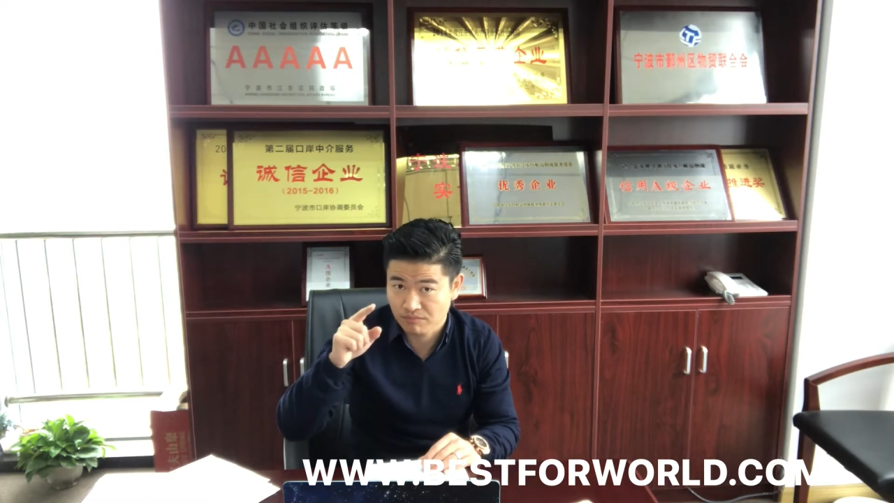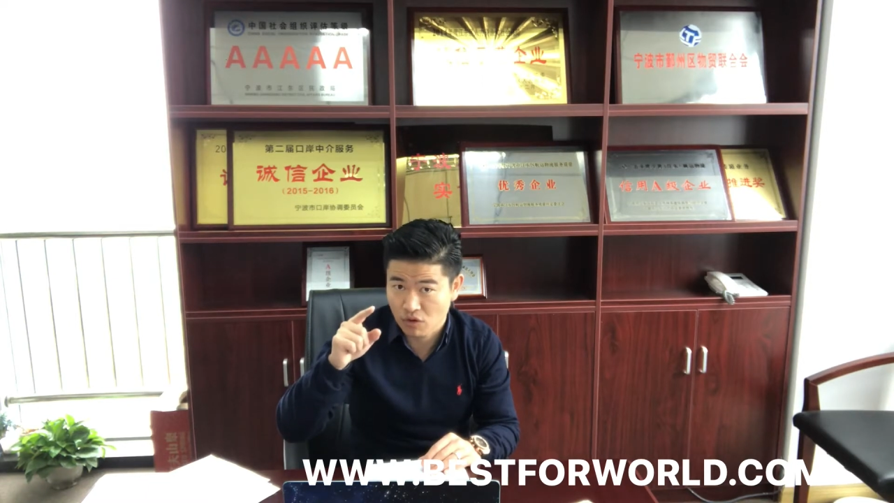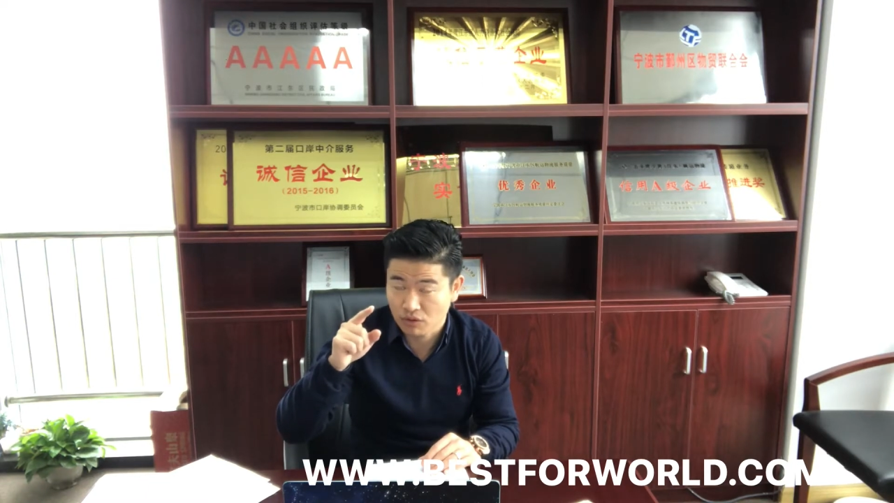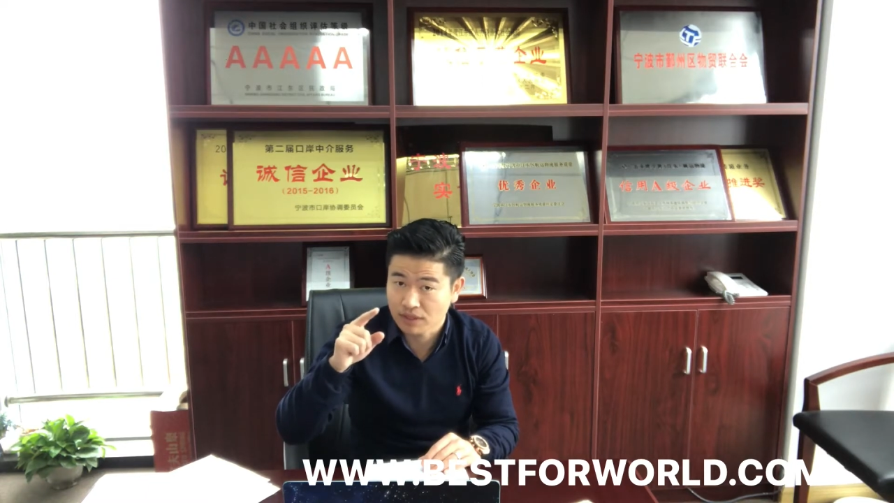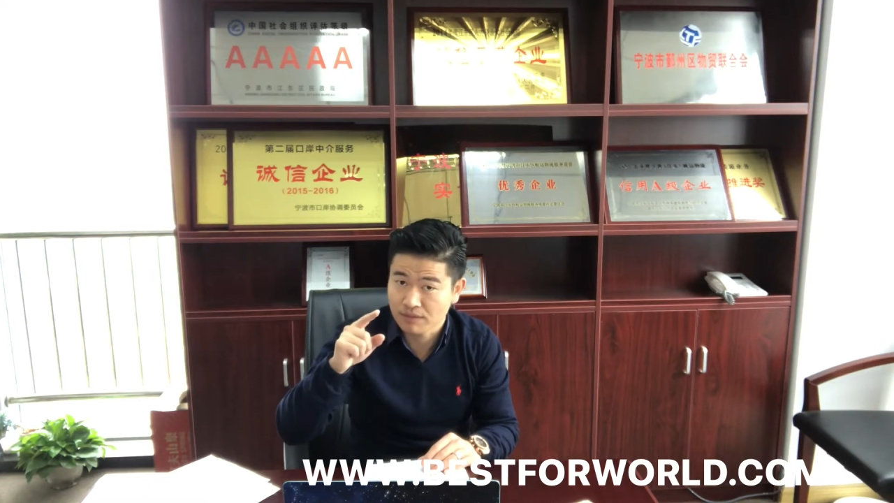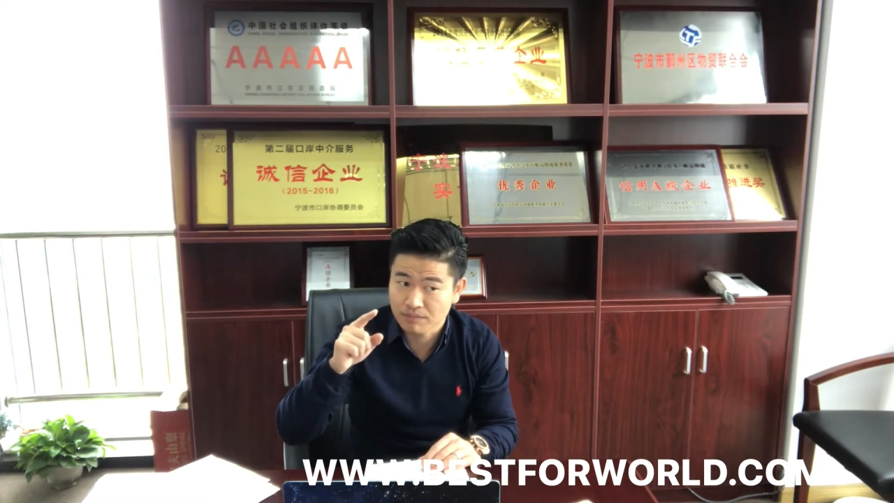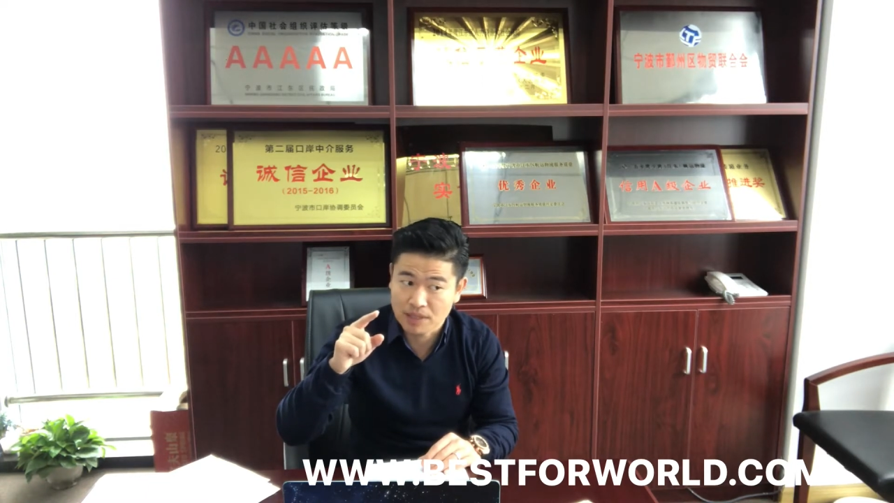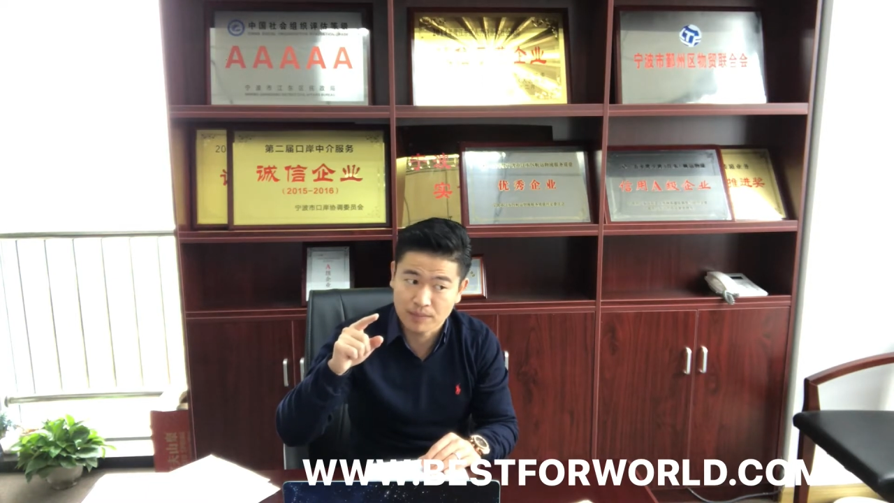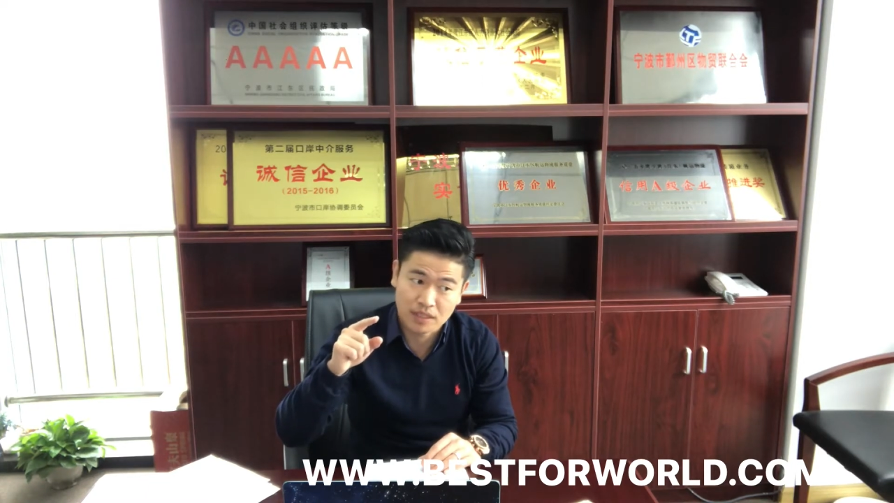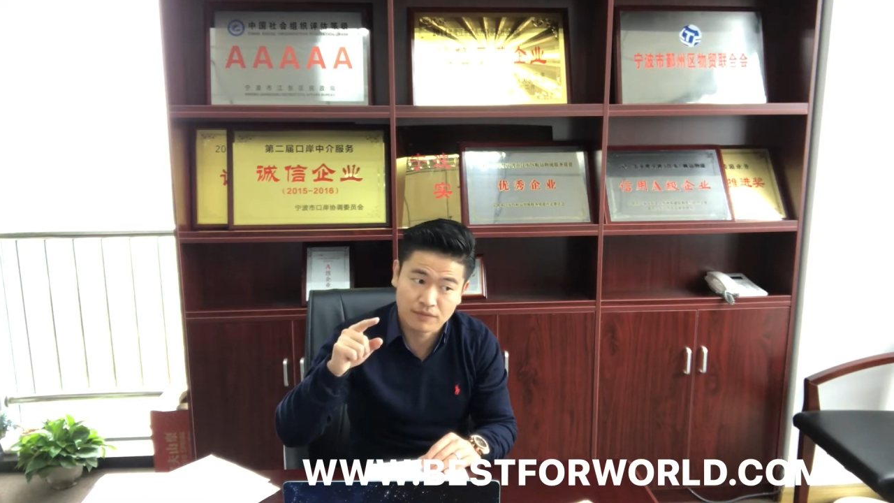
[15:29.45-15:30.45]
only
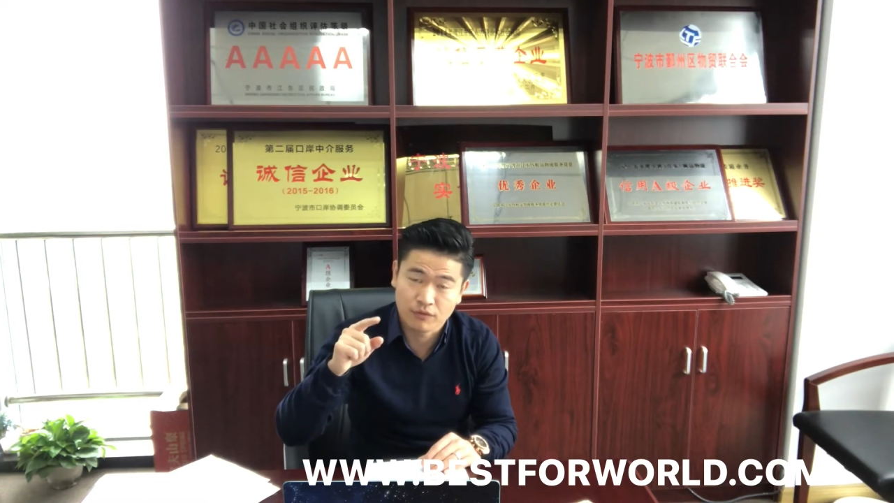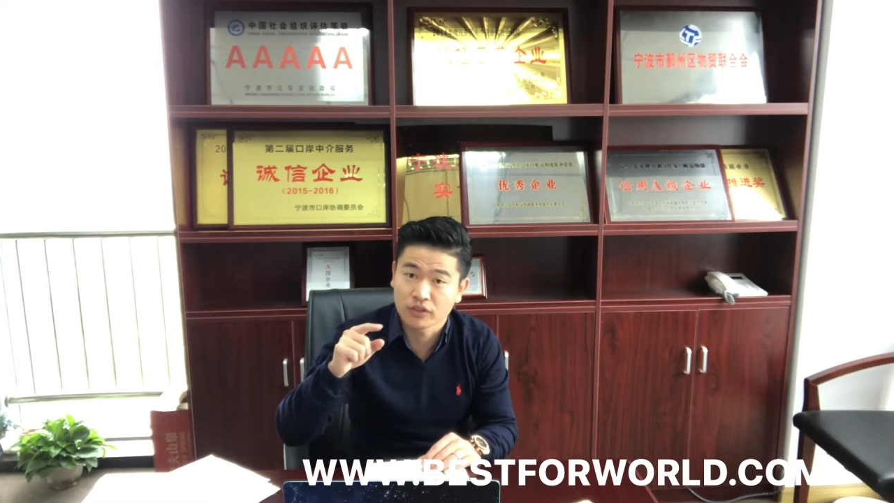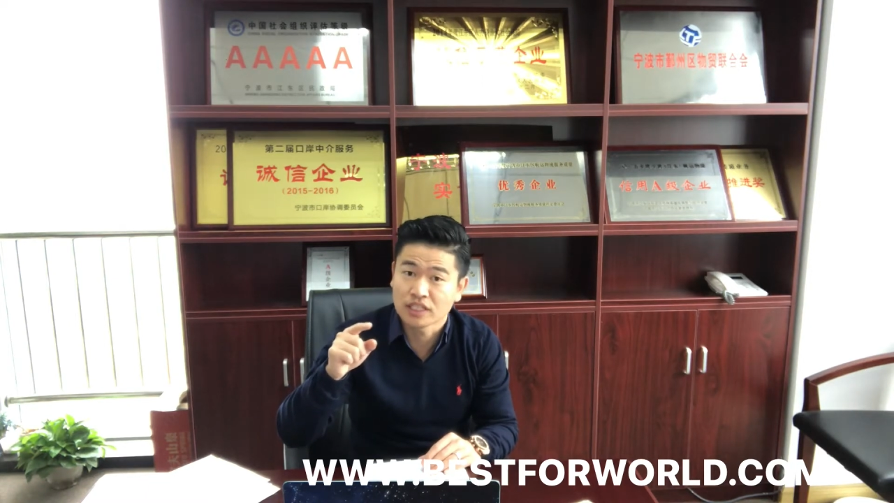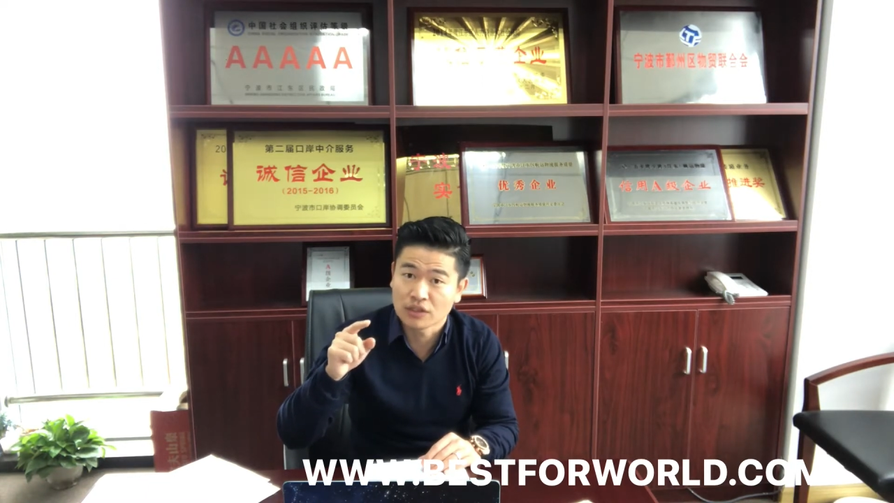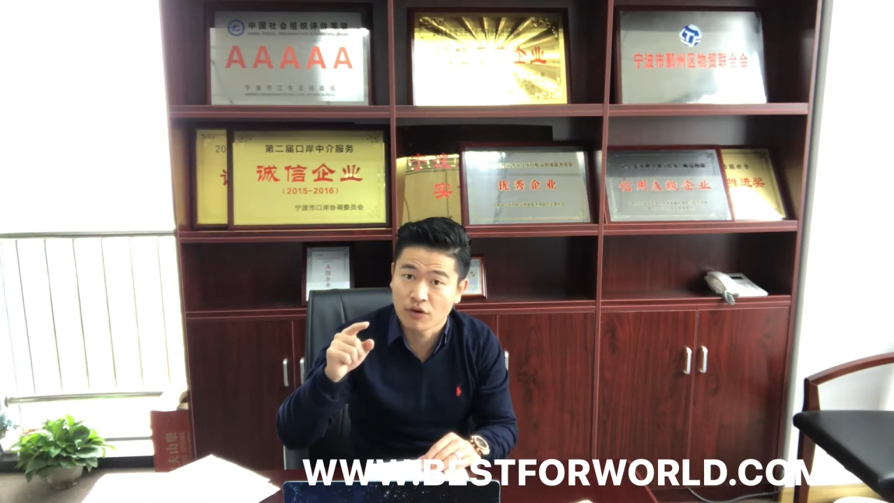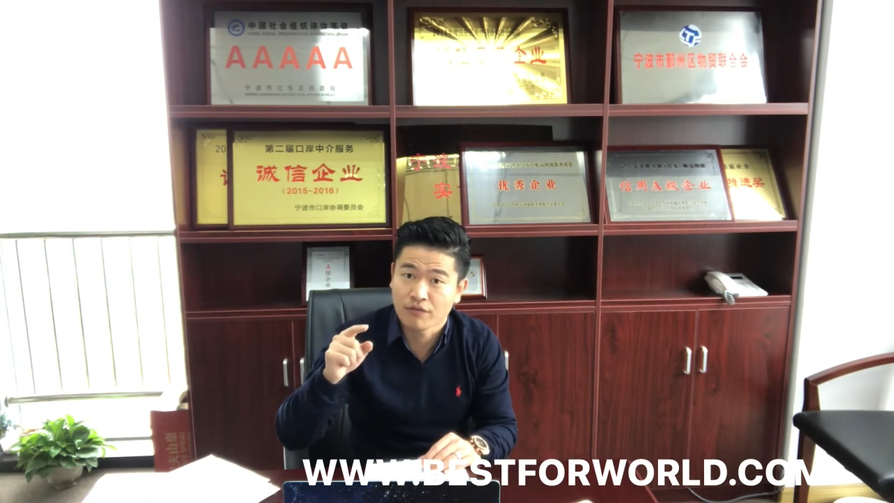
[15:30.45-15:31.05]
maybe 40 or